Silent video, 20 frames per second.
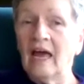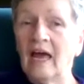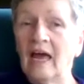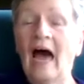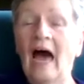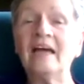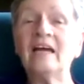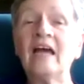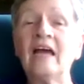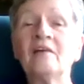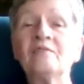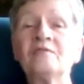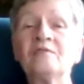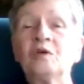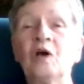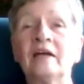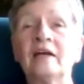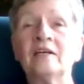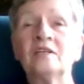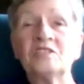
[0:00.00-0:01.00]
I have
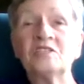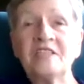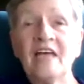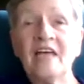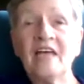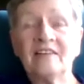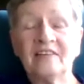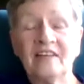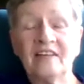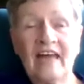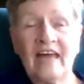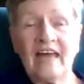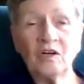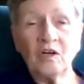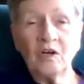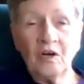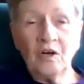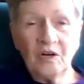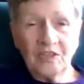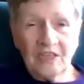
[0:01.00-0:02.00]
to understand that I
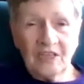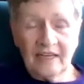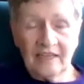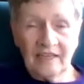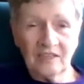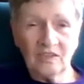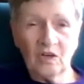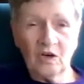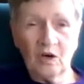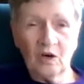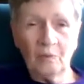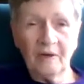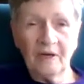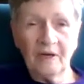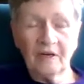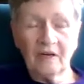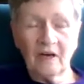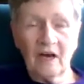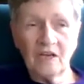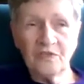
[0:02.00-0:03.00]
could let it go,
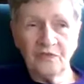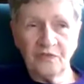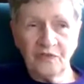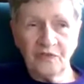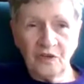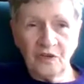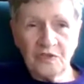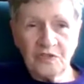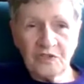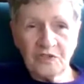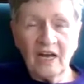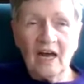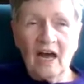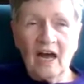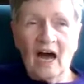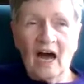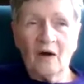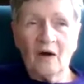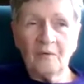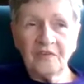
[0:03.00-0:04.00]
because first
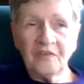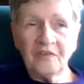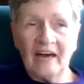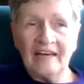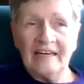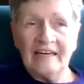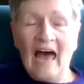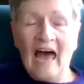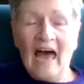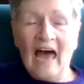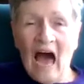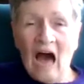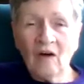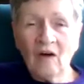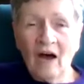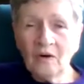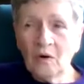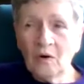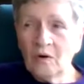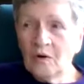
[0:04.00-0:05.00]
I always thought, how
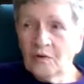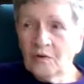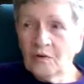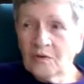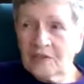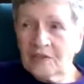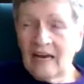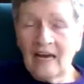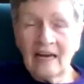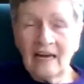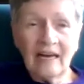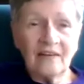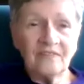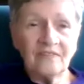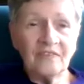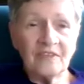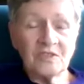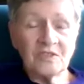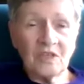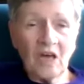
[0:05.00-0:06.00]
on earth can I let
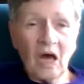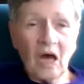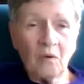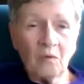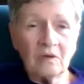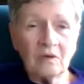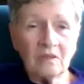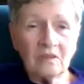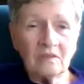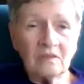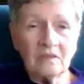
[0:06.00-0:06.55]
this go?